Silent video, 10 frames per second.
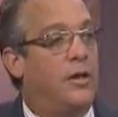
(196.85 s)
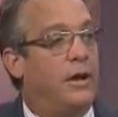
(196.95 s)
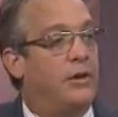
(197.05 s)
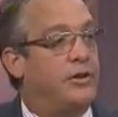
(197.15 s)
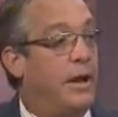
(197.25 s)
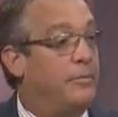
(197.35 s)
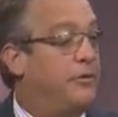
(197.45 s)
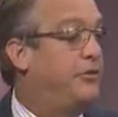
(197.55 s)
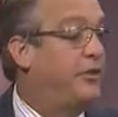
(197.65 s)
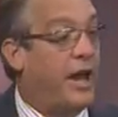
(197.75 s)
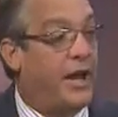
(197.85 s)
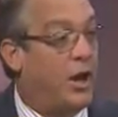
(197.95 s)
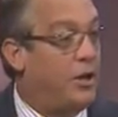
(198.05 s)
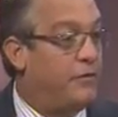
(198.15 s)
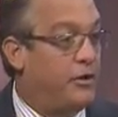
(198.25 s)
Their attempt to stay
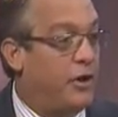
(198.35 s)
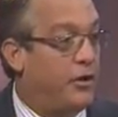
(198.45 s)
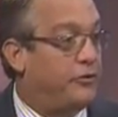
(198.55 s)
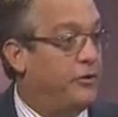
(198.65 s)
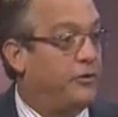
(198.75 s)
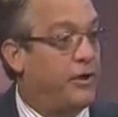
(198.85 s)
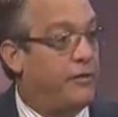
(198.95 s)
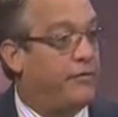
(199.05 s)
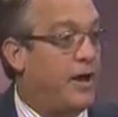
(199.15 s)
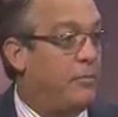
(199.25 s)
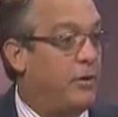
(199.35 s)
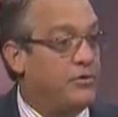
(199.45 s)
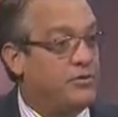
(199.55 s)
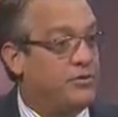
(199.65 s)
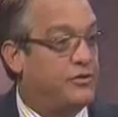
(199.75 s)
all of the lawsuits, they have filed
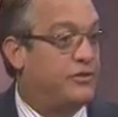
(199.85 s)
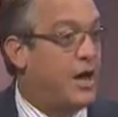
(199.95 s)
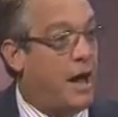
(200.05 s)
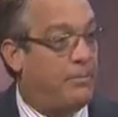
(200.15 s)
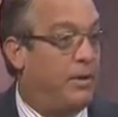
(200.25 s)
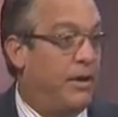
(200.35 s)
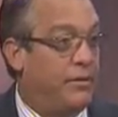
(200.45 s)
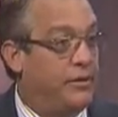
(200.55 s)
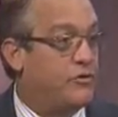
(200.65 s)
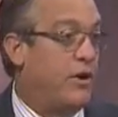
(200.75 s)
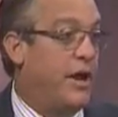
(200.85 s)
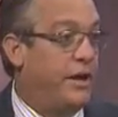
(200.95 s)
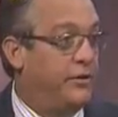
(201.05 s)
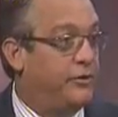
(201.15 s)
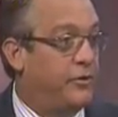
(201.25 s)
motions to stop the
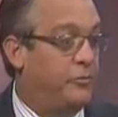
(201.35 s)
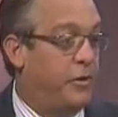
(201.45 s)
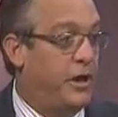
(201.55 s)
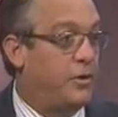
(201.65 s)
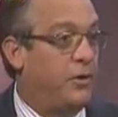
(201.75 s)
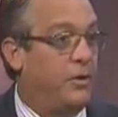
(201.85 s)
train, so to speak.